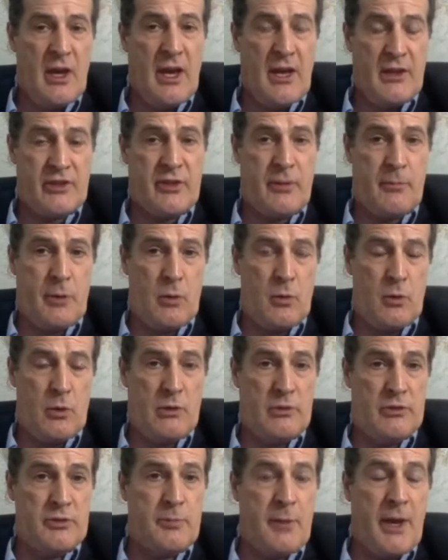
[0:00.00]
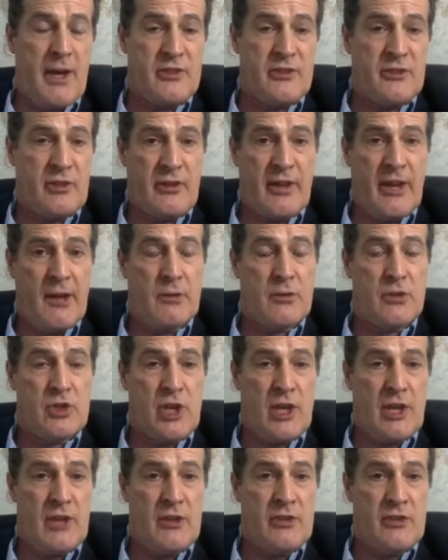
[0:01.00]
and some of the world's best hotel
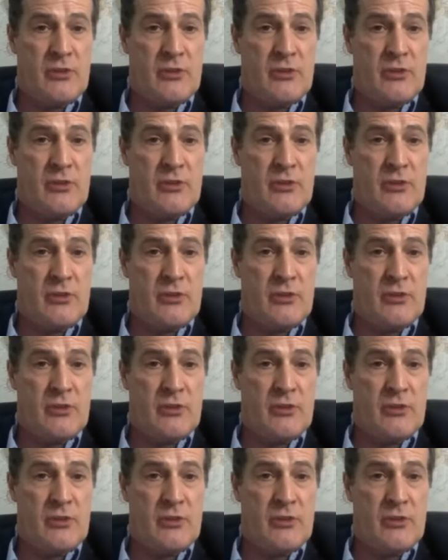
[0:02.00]
chains.